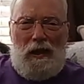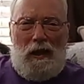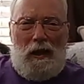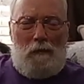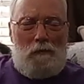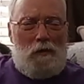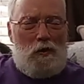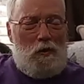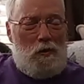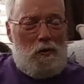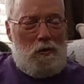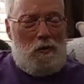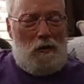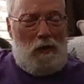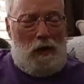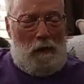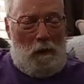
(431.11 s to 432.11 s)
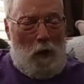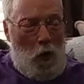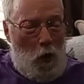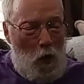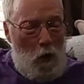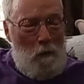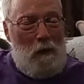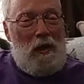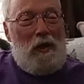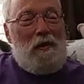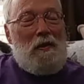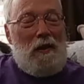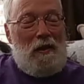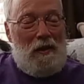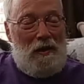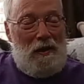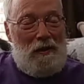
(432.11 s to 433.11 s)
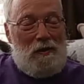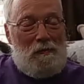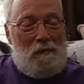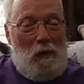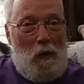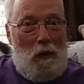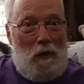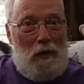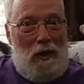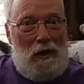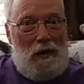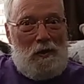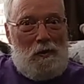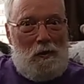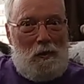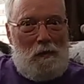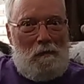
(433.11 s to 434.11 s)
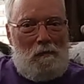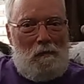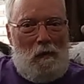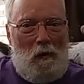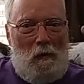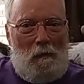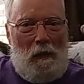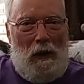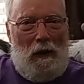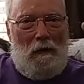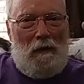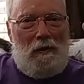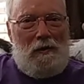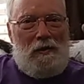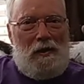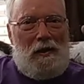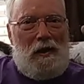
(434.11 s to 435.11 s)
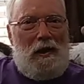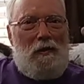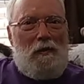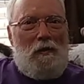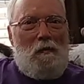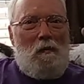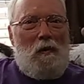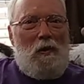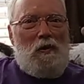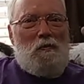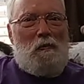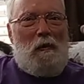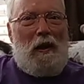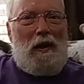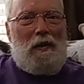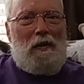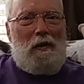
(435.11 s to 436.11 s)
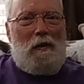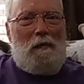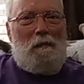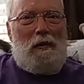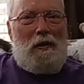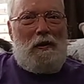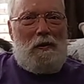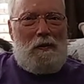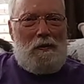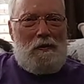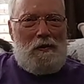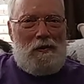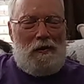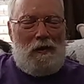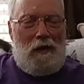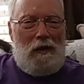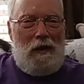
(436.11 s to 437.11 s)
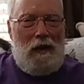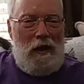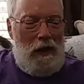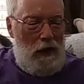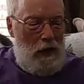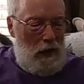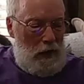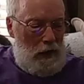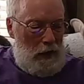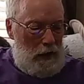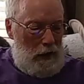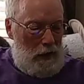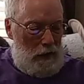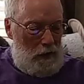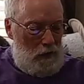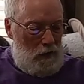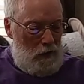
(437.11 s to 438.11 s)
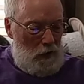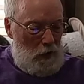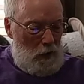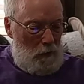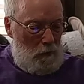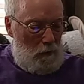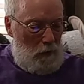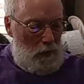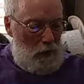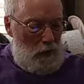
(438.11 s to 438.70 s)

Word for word: I'm I'm hoping that it's more desert and more barren today than it was back then because uh, it ends up